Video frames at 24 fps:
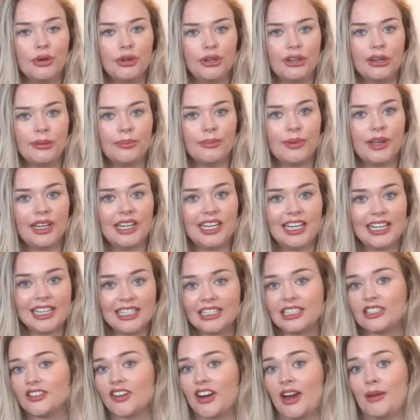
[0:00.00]
put up an
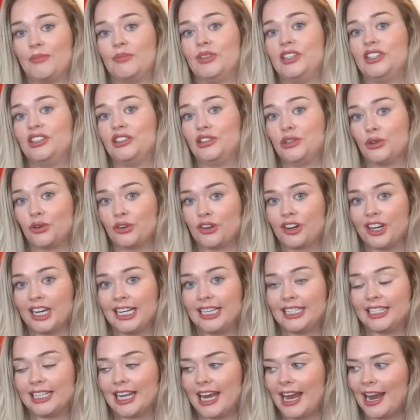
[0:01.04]
Instagram
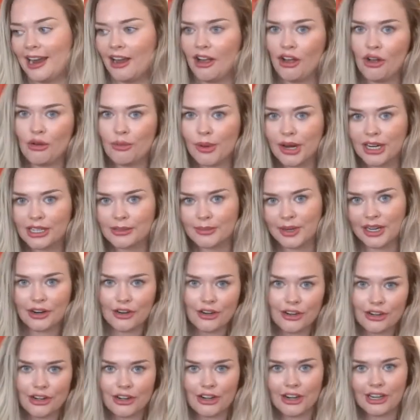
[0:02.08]
story saying, oh, where's my
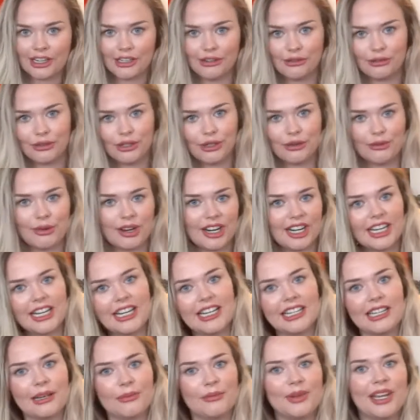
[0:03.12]
order? I don't know where it
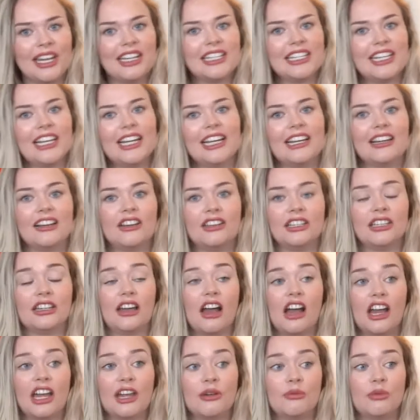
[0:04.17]
is, I'm waiting. Cause
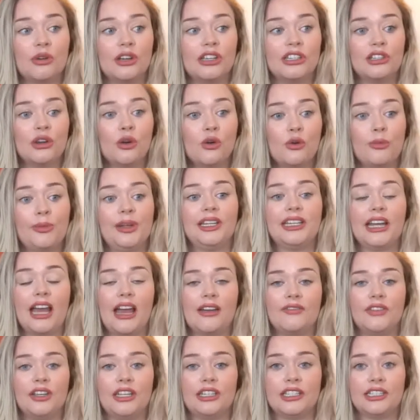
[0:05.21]
I was hoping to
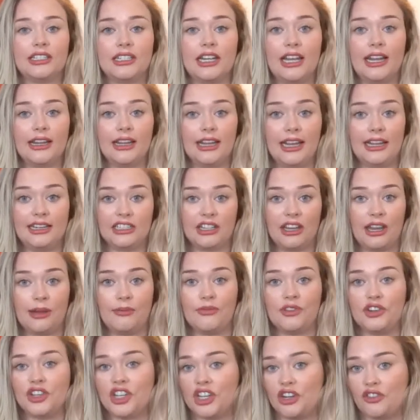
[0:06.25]
have it in time
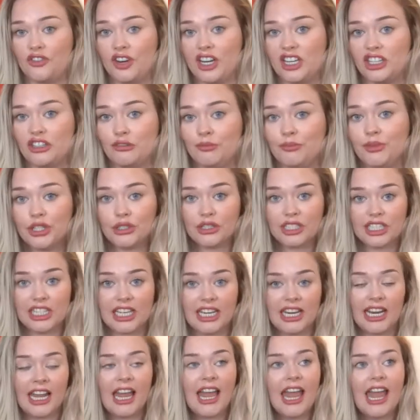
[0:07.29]
for Generation
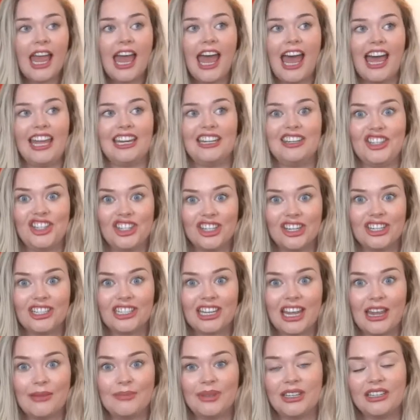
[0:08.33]
Beauty. And it
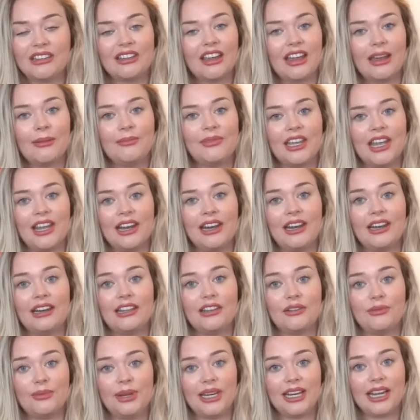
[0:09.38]
just came in time then
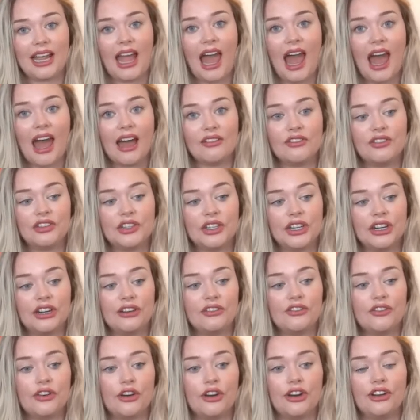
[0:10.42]
the week after
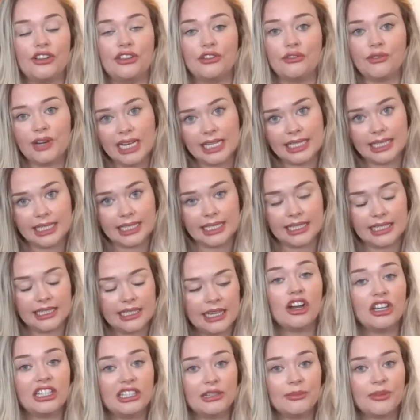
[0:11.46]
for the Reese's.
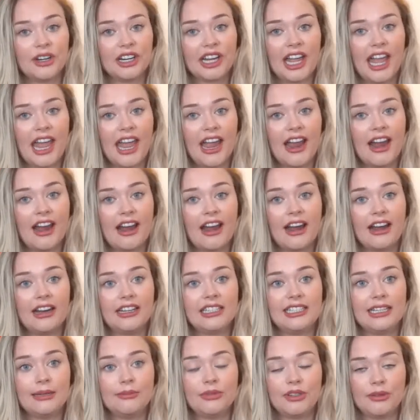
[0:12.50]
Customer care
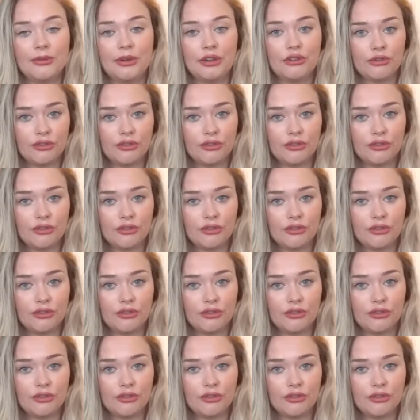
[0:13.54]
seemed to be